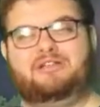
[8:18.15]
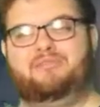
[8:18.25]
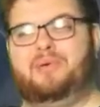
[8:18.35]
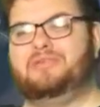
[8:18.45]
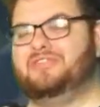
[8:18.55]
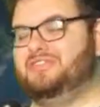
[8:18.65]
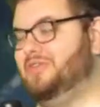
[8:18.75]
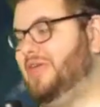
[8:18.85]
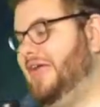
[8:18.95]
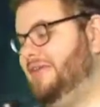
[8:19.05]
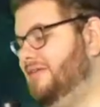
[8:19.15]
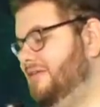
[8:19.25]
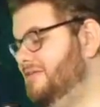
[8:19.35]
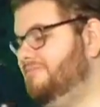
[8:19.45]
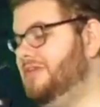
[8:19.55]
burst as you can,
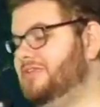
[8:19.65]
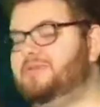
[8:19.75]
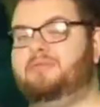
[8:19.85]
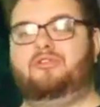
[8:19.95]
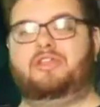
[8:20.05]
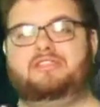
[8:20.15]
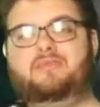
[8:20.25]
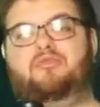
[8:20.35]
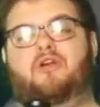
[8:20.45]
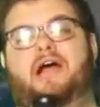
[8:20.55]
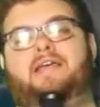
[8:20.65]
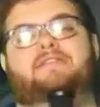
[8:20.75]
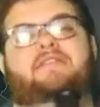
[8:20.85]
because people will get surprised,